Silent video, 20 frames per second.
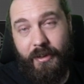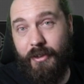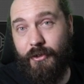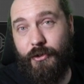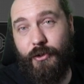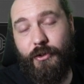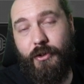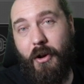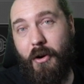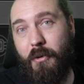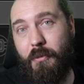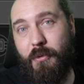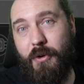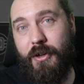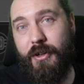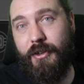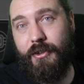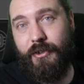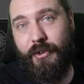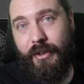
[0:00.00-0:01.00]
has got
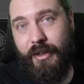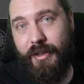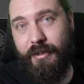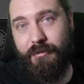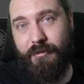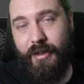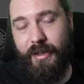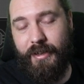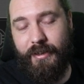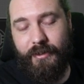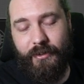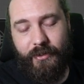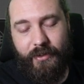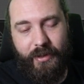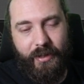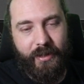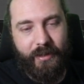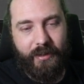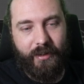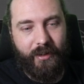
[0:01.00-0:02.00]
worse hit rates
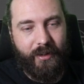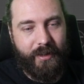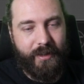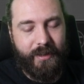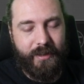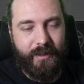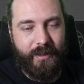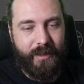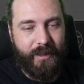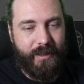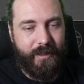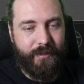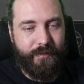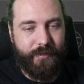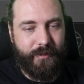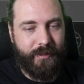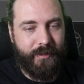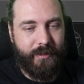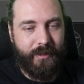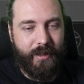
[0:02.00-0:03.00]
than like
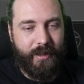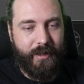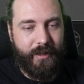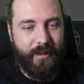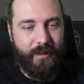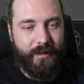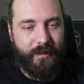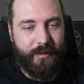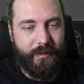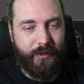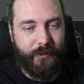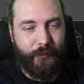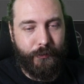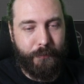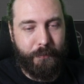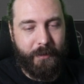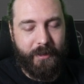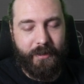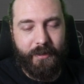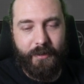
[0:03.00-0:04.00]
even the
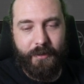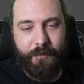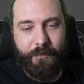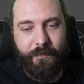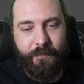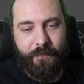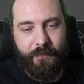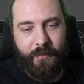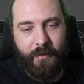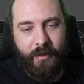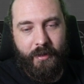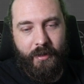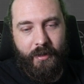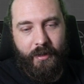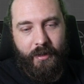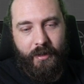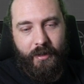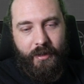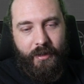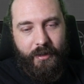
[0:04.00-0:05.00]
Spear,
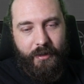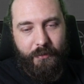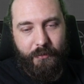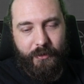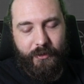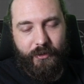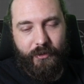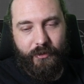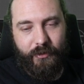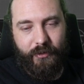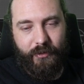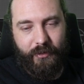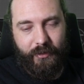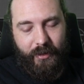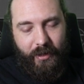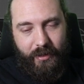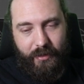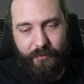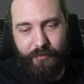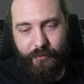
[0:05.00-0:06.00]
which is
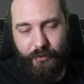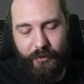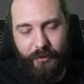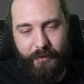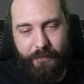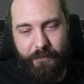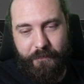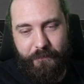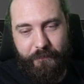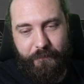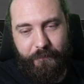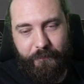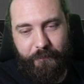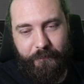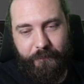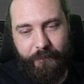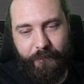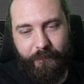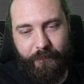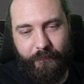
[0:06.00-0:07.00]
kind of funny.
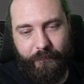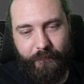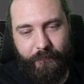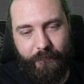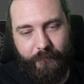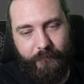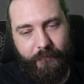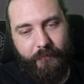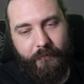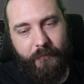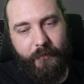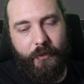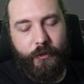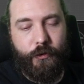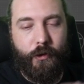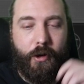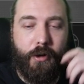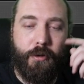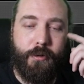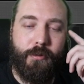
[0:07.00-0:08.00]

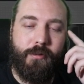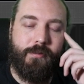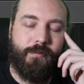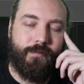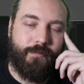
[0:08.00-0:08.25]
So